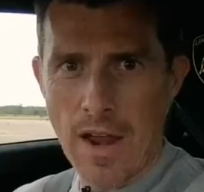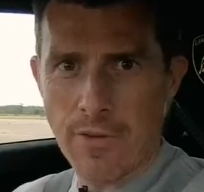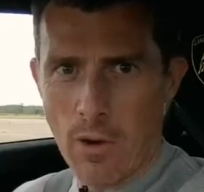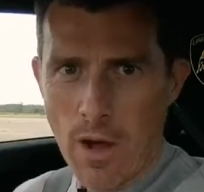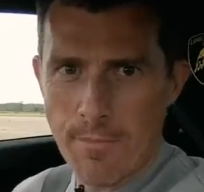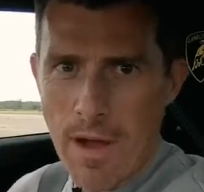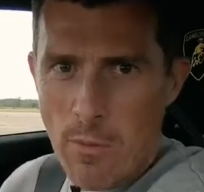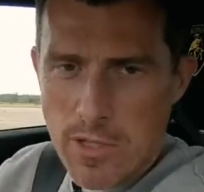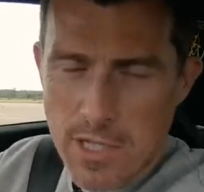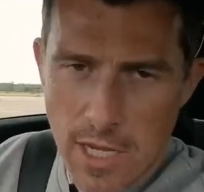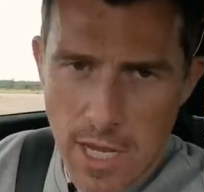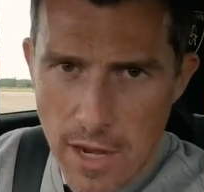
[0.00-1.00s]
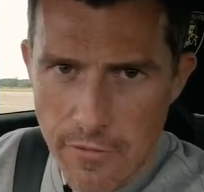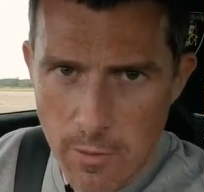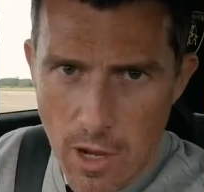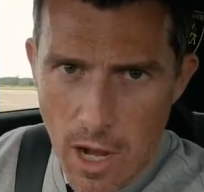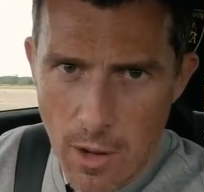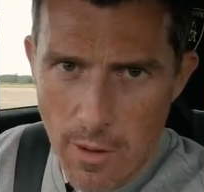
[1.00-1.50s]
Hi everyone, Matt Watson here
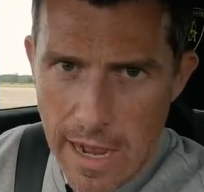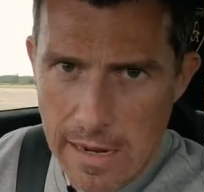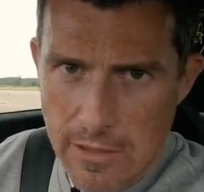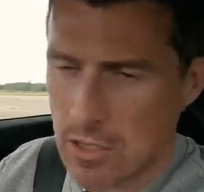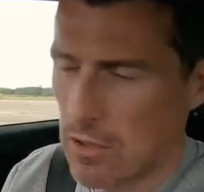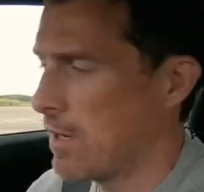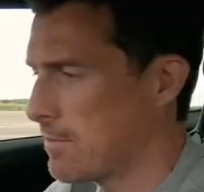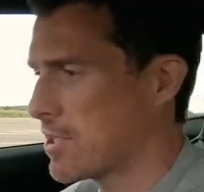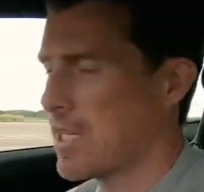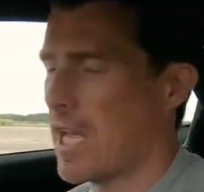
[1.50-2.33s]
from CarWow. So I'm